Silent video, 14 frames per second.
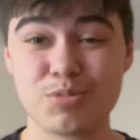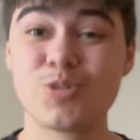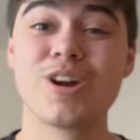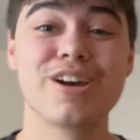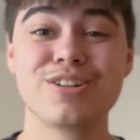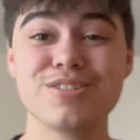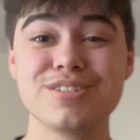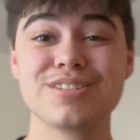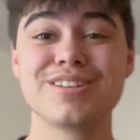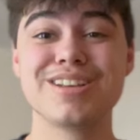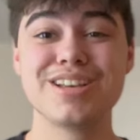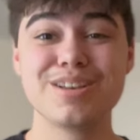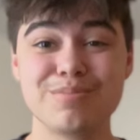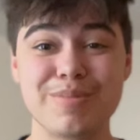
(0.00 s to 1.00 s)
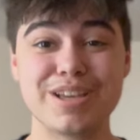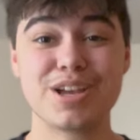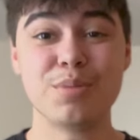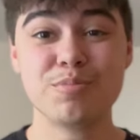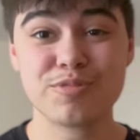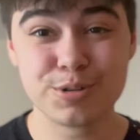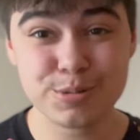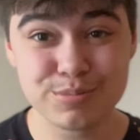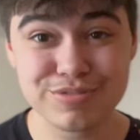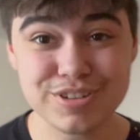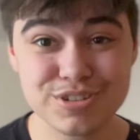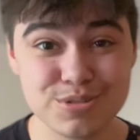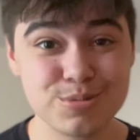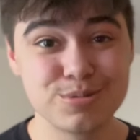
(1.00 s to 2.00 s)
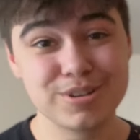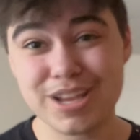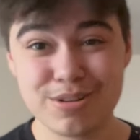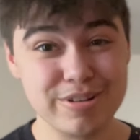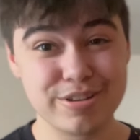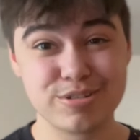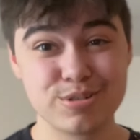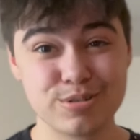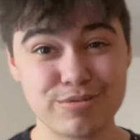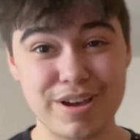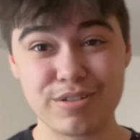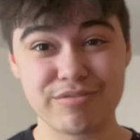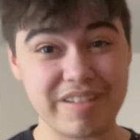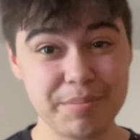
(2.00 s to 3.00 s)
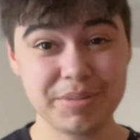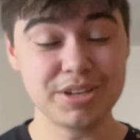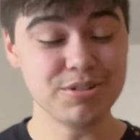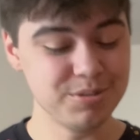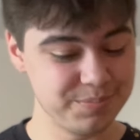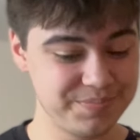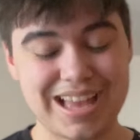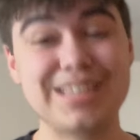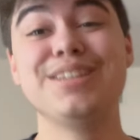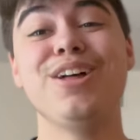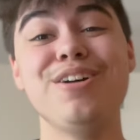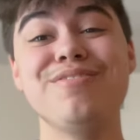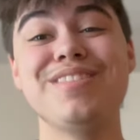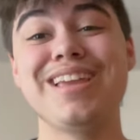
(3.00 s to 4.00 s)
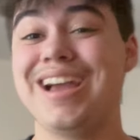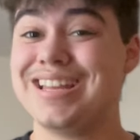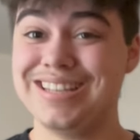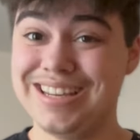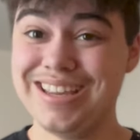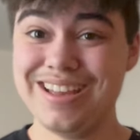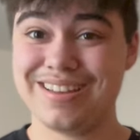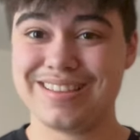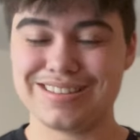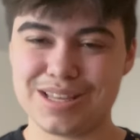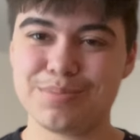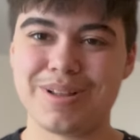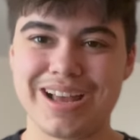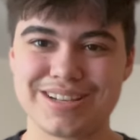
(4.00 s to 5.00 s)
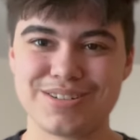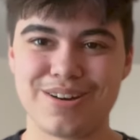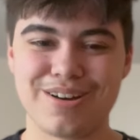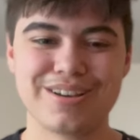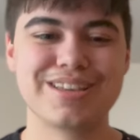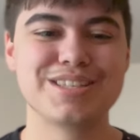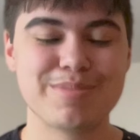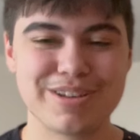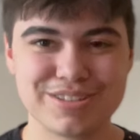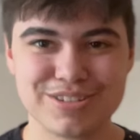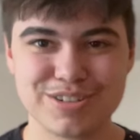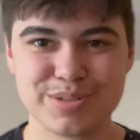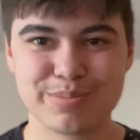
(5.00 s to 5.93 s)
Marauders, my comfort fictional character found family group, I love the idea that the Black Dog is about Sirius